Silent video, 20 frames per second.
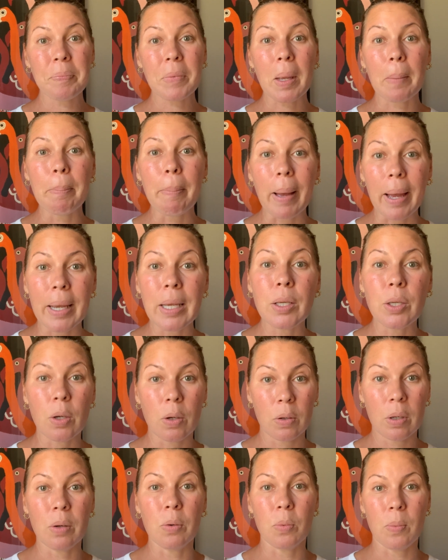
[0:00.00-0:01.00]
My
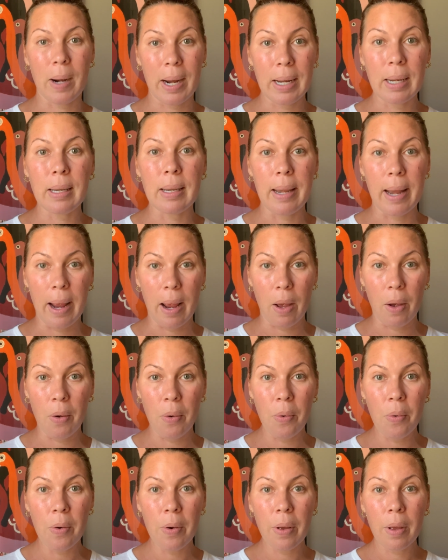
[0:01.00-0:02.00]
yoga right
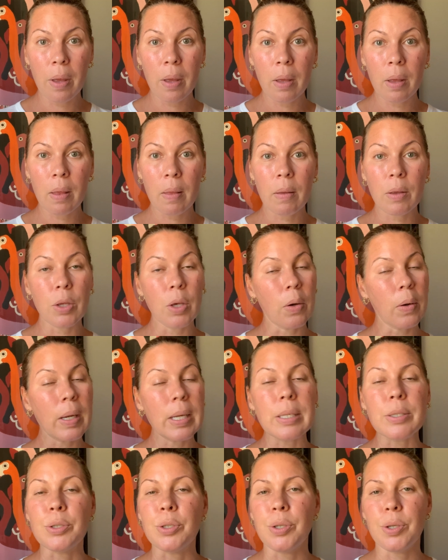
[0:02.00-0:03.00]
now, yoga
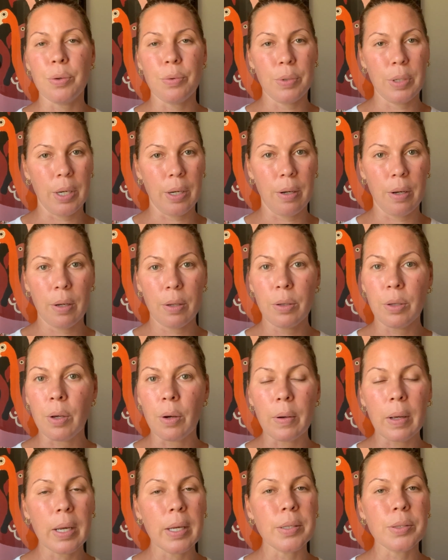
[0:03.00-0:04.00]
is union.
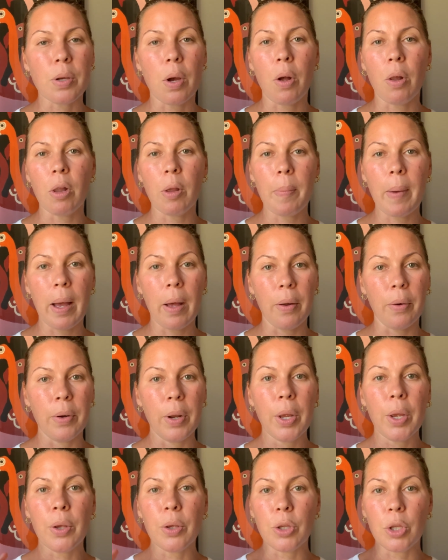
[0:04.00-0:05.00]
Yoga is all about
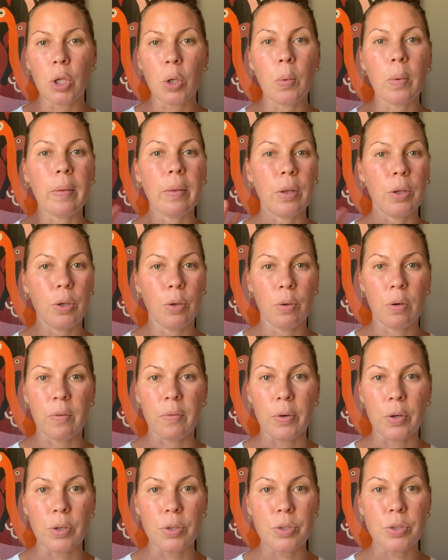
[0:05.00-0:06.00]
you and the
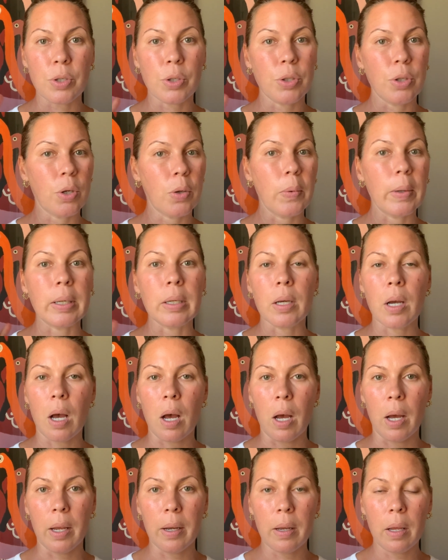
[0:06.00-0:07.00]
universe, you and
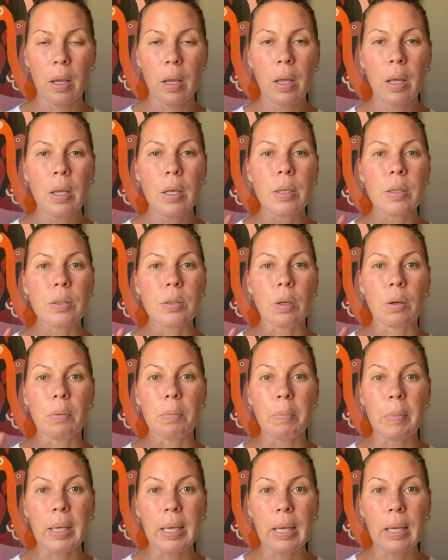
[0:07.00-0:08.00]
God. So
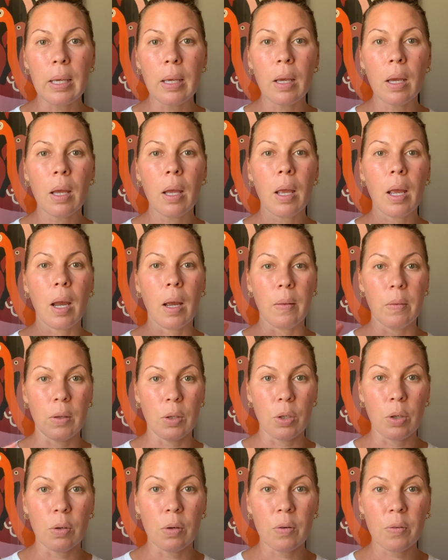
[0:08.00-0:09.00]
me and the
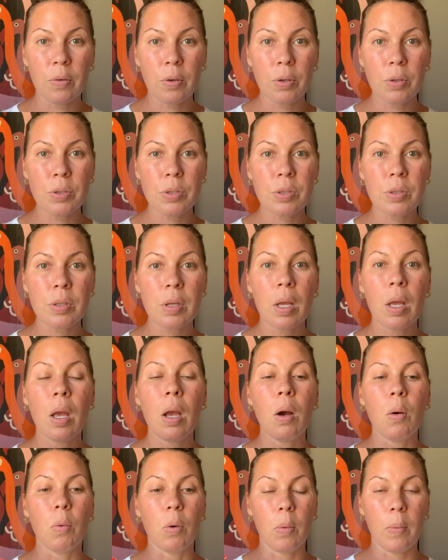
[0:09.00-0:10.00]
universe
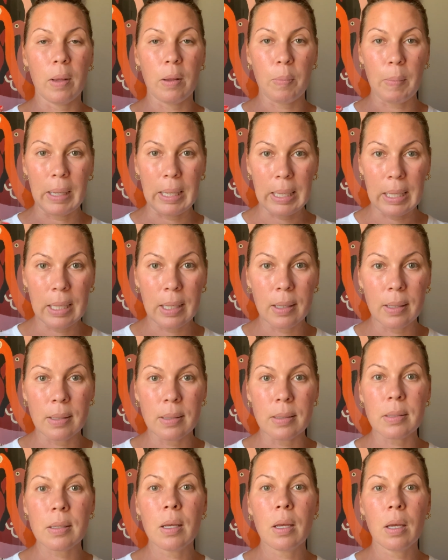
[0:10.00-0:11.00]
were with my
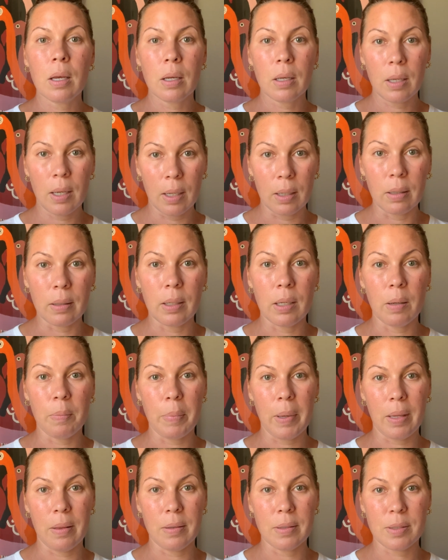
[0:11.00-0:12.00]
kids cuddling in
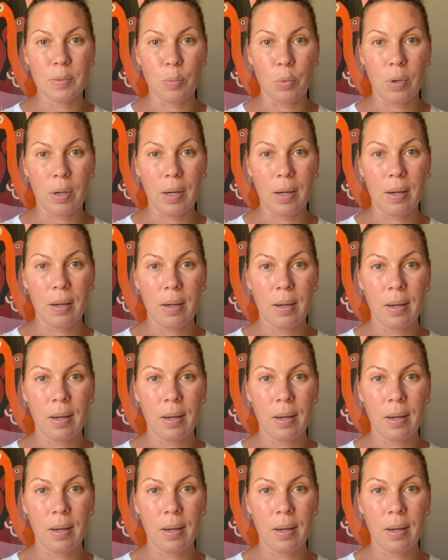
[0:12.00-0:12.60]
bed this morning,